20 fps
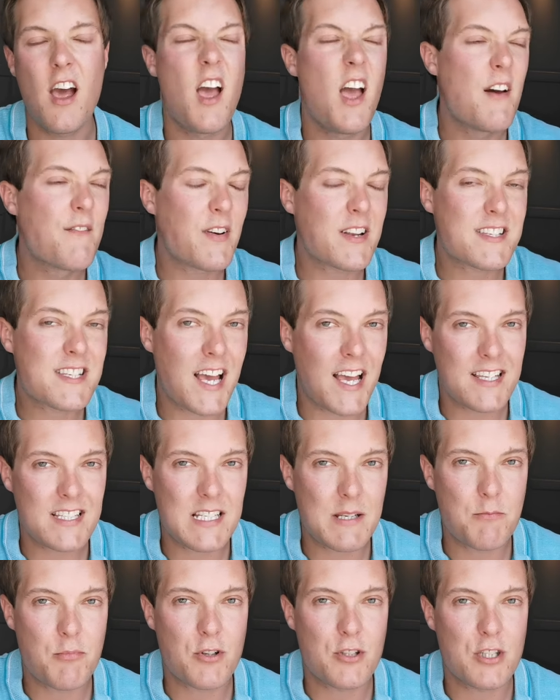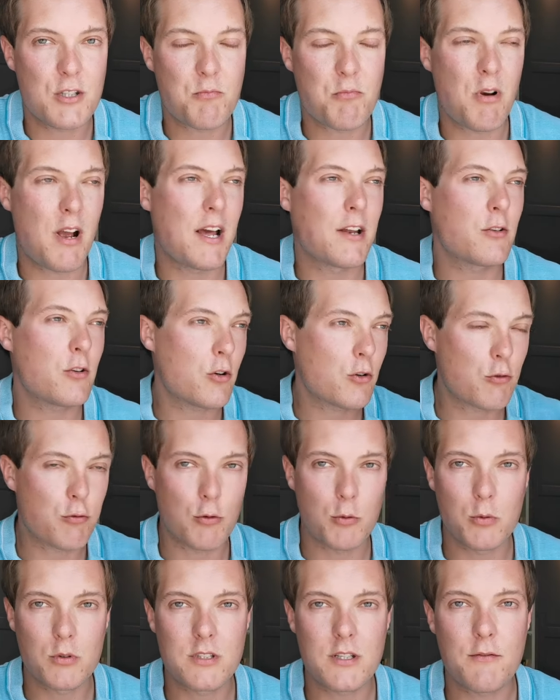Fantastic British brand,
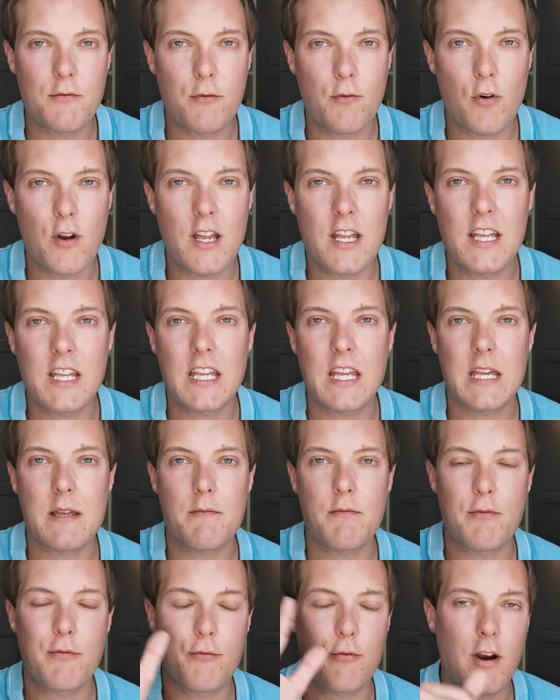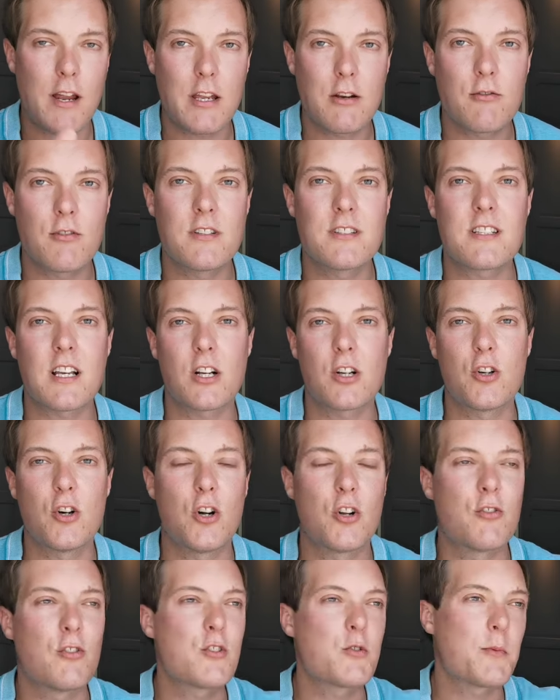cruelty-free, keep fragrance and
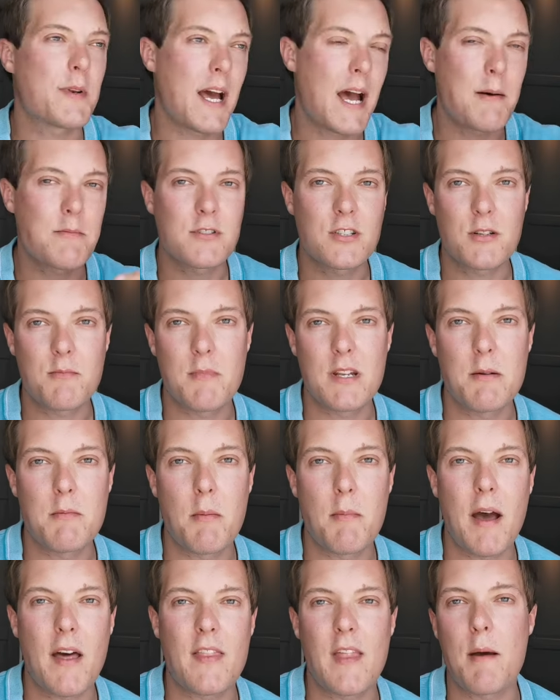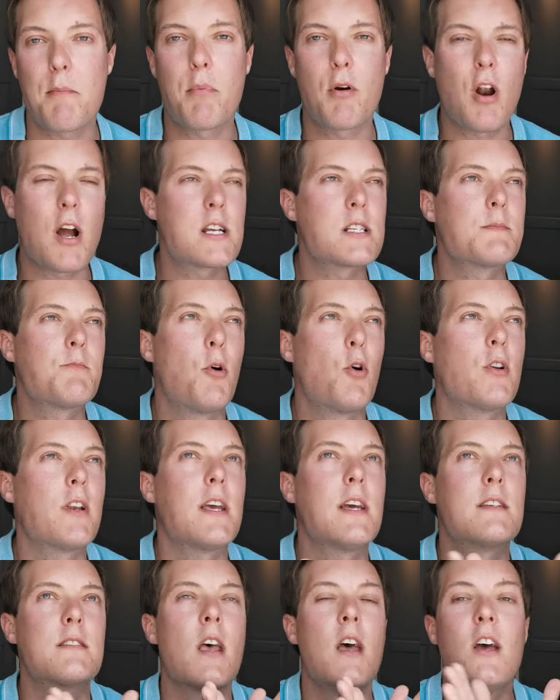colouring to an absolute minimum, and their price
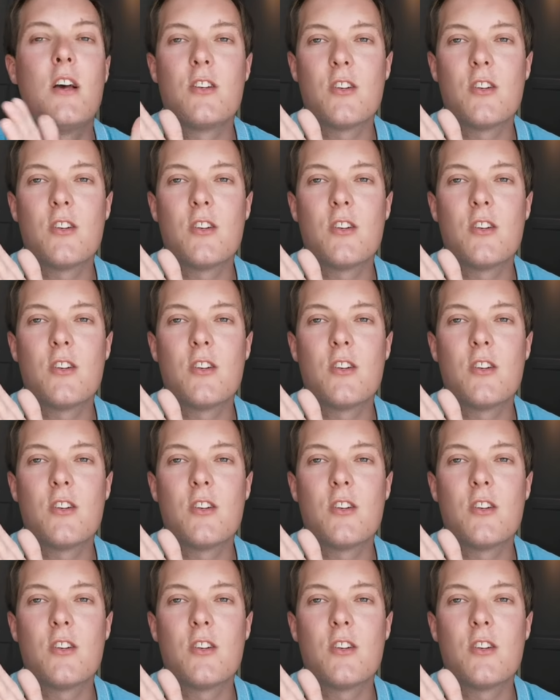point is